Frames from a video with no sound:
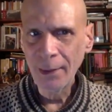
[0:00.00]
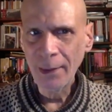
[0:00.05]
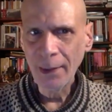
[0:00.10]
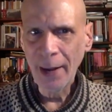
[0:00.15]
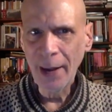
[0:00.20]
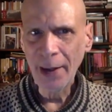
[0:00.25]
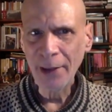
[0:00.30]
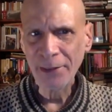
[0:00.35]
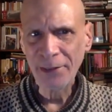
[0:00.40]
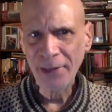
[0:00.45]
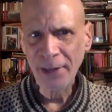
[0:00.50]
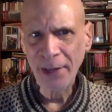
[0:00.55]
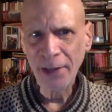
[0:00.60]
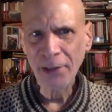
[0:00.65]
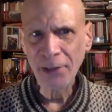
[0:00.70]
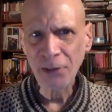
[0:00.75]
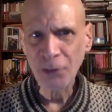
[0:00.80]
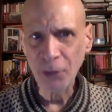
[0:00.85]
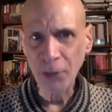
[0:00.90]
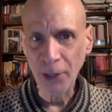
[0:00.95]
As
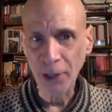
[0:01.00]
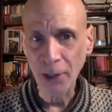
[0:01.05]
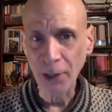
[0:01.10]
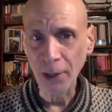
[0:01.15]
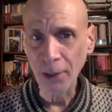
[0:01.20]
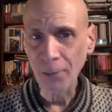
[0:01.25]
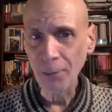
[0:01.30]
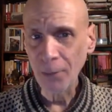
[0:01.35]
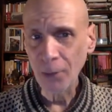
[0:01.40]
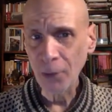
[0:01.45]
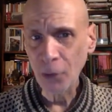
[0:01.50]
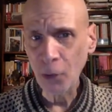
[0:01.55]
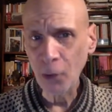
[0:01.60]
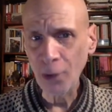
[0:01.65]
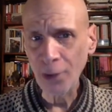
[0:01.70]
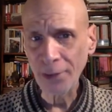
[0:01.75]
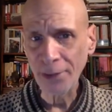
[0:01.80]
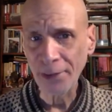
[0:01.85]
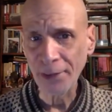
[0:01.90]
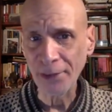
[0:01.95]
Israel
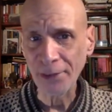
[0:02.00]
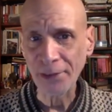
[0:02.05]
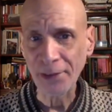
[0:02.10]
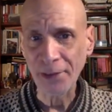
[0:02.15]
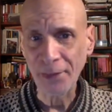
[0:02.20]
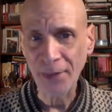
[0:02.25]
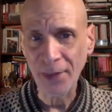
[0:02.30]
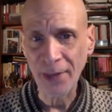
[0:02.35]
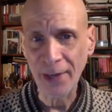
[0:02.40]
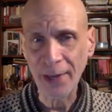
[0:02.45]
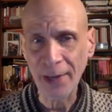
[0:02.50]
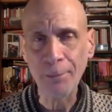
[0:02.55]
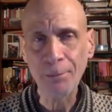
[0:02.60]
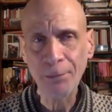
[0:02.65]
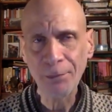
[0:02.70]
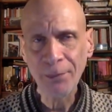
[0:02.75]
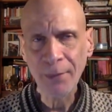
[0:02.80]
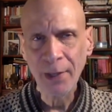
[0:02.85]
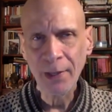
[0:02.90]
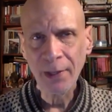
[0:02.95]
crosses the
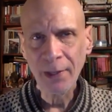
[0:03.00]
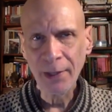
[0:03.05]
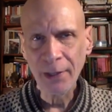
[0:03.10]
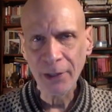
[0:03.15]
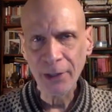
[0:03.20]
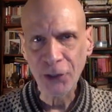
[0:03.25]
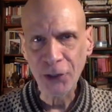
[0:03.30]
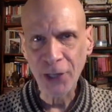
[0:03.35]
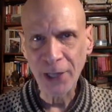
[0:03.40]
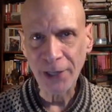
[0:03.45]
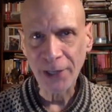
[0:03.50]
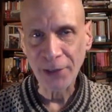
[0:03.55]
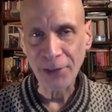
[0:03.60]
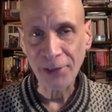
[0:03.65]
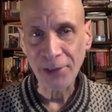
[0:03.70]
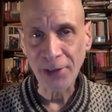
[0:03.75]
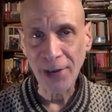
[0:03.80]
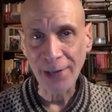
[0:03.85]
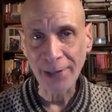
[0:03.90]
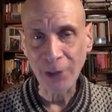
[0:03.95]

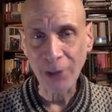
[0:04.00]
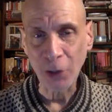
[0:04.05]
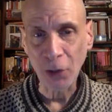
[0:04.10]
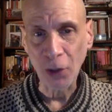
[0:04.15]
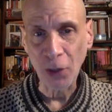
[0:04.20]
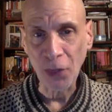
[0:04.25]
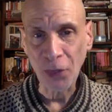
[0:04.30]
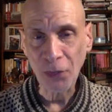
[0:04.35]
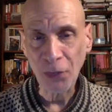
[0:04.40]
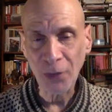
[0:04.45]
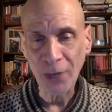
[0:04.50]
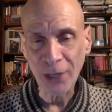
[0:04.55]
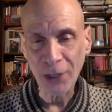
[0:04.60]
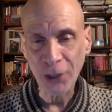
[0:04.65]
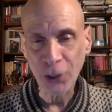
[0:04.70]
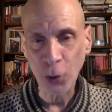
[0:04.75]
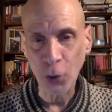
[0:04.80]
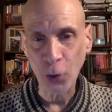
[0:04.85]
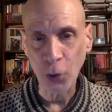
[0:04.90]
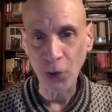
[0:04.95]
genocidal
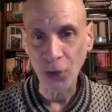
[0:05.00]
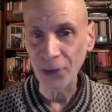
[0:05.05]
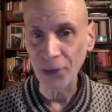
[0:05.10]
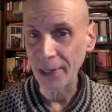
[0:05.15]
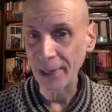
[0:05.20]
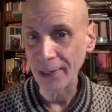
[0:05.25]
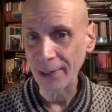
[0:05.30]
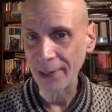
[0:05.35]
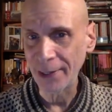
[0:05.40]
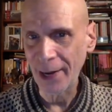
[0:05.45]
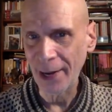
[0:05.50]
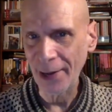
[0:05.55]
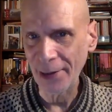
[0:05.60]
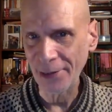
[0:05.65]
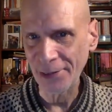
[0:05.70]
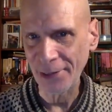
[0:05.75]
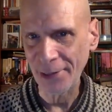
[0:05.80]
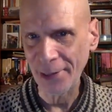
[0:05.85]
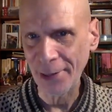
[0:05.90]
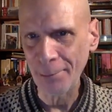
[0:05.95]
threshold in
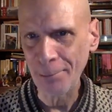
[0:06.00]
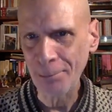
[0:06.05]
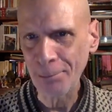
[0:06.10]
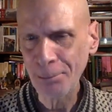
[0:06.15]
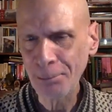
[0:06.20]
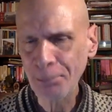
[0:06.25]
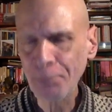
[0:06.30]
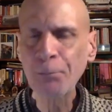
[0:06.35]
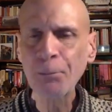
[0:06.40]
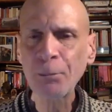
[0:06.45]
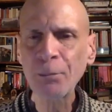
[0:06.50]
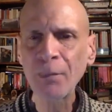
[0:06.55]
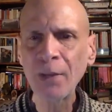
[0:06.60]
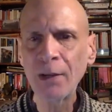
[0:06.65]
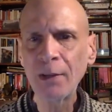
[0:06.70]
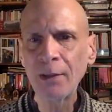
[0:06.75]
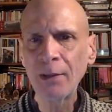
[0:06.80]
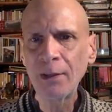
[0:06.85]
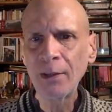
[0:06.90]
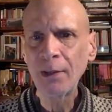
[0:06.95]
Gaza,
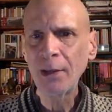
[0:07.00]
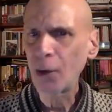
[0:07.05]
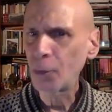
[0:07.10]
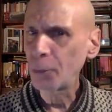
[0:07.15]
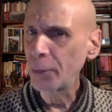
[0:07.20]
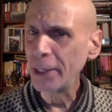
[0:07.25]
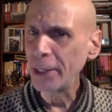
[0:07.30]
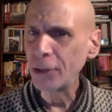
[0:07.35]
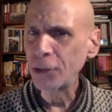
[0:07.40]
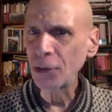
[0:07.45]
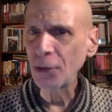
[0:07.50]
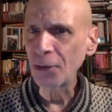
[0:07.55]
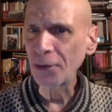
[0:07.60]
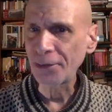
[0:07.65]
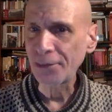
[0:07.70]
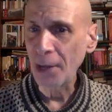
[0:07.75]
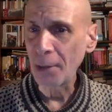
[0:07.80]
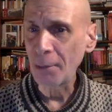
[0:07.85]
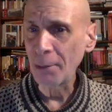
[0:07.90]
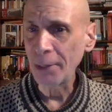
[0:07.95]
a regional
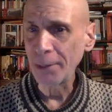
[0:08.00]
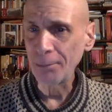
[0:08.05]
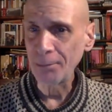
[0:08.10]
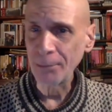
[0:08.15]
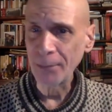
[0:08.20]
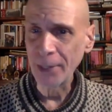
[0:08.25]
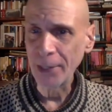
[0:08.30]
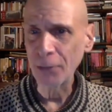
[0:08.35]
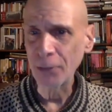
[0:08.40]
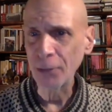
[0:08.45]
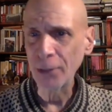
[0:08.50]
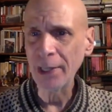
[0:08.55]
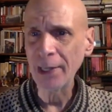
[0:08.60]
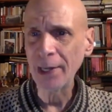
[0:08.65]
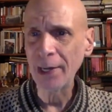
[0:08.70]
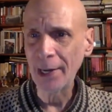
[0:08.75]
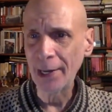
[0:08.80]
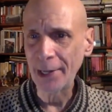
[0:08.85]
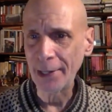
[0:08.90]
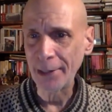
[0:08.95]
summit in
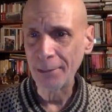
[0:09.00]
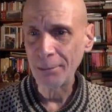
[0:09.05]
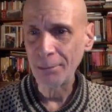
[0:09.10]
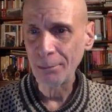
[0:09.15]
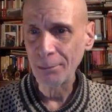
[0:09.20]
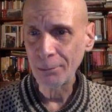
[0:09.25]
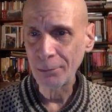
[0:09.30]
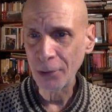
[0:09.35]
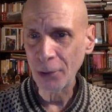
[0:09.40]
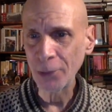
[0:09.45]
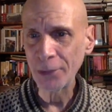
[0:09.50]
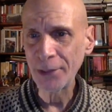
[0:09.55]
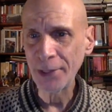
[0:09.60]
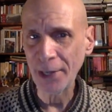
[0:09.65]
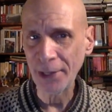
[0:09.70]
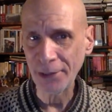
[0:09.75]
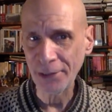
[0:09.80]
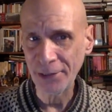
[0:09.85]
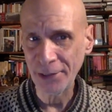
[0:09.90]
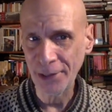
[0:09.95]
Riyadh
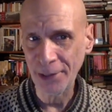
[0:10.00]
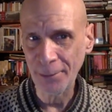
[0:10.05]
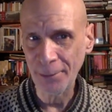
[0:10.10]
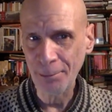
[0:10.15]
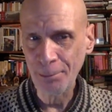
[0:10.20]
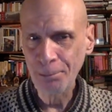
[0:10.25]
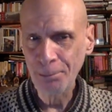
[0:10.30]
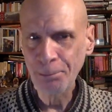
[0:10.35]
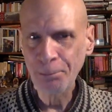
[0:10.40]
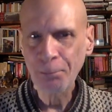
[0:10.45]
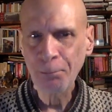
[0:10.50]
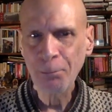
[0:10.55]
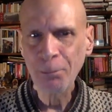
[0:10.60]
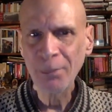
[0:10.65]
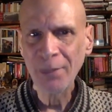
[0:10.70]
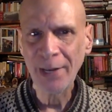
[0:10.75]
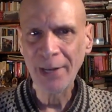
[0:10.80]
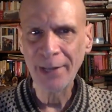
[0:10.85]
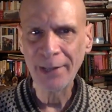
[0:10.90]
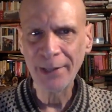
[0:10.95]
protested
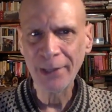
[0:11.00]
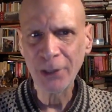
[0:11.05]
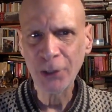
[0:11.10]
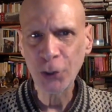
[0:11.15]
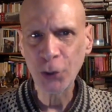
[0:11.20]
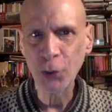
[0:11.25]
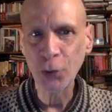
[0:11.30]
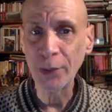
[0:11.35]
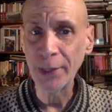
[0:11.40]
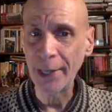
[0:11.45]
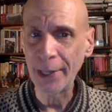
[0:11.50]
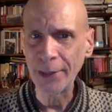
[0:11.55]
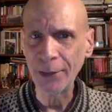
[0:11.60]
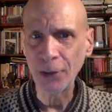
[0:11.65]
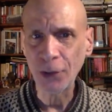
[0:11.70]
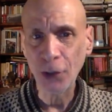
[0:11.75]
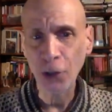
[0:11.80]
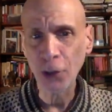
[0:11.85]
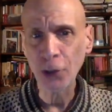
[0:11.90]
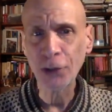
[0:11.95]
and issued an
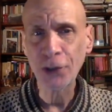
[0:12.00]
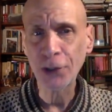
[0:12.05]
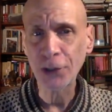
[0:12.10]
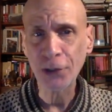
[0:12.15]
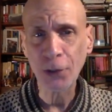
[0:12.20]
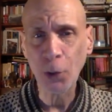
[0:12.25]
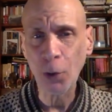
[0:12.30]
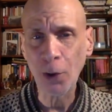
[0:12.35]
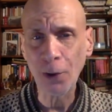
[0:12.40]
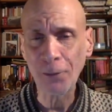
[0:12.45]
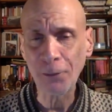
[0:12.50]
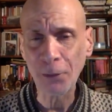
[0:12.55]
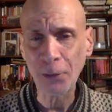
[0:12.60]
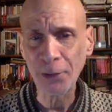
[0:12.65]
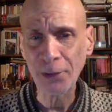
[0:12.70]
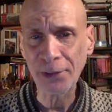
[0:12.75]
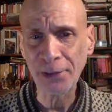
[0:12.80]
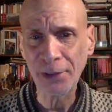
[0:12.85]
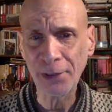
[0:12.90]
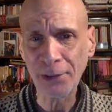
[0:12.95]
urgent call for a
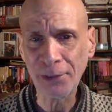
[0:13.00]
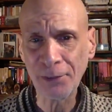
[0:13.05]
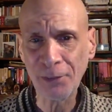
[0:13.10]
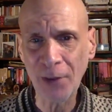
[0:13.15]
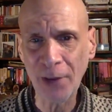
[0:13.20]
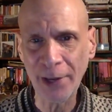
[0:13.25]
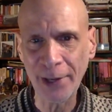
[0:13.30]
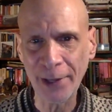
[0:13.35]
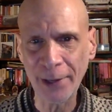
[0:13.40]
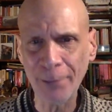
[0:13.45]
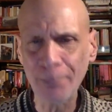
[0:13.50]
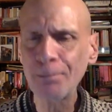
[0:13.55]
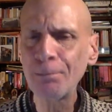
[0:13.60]
ceasefire.